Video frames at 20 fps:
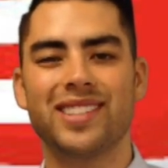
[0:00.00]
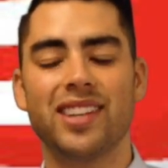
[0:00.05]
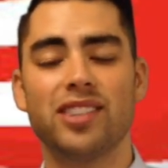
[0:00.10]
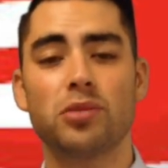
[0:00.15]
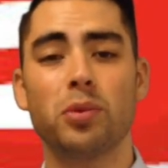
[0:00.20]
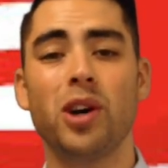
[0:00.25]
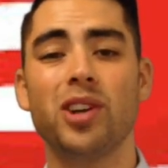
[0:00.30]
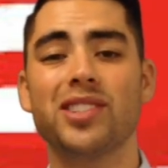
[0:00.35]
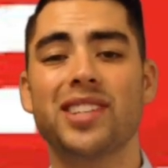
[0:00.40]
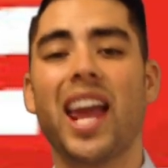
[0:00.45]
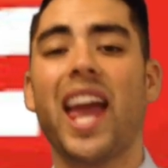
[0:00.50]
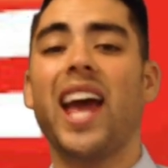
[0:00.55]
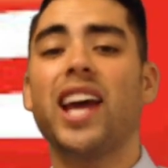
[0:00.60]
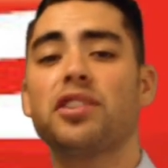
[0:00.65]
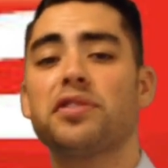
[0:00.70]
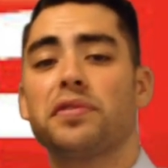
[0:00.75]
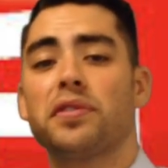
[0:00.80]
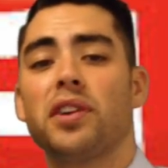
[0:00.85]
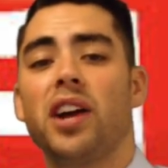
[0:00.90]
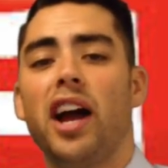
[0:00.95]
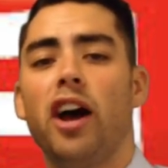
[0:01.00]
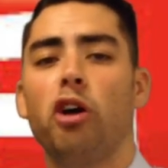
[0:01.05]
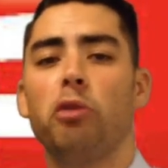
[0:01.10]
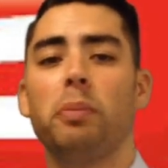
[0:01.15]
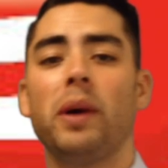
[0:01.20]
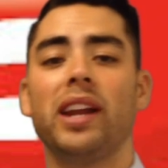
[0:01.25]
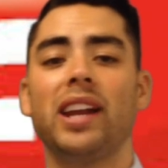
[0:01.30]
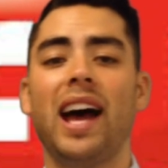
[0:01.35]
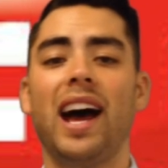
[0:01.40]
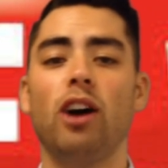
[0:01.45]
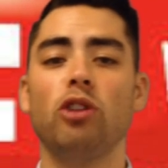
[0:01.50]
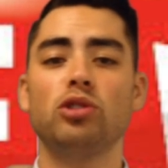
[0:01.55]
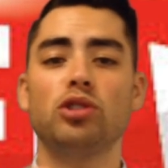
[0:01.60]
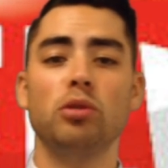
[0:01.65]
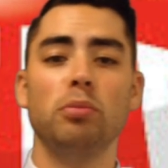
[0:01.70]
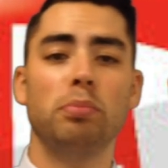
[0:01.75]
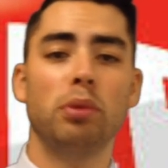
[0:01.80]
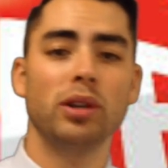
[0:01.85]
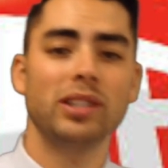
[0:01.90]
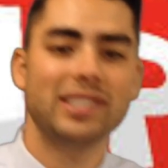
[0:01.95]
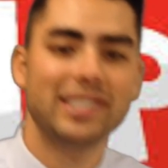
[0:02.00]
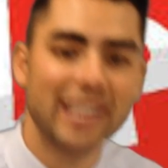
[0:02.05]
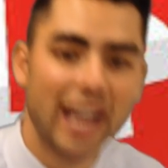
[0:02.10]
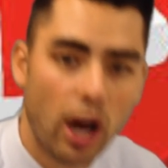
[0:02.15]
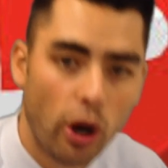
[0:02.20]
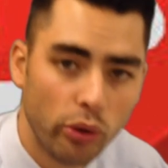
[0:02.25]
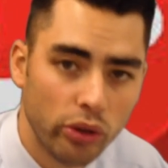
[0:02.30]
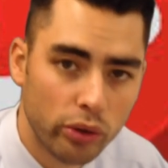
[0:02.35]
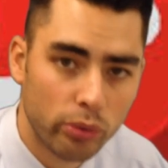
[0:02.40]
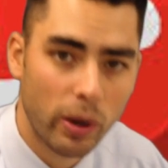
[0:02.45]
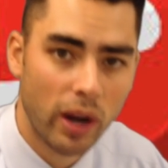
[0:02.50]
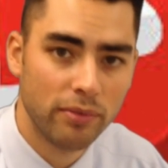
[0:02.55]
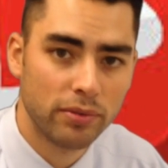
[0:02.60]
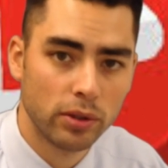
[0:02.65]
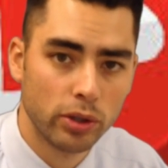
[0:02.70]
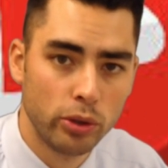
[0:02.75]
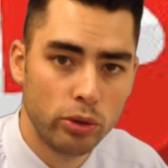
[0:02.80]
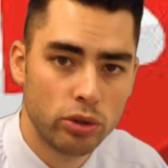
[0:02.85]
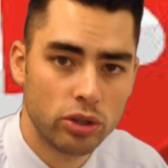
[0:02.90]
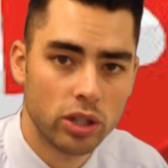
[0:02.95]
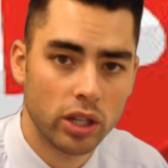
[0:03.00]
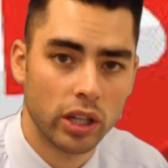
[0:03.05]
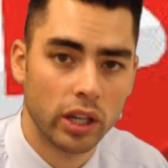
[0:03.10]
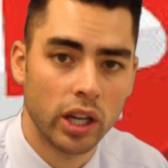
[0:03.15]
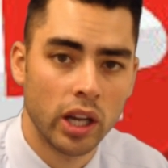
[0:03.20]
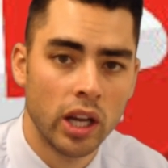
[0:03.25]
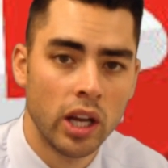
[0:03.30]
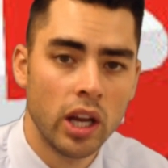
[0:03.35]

as well as ask for help on how to put down the revolution.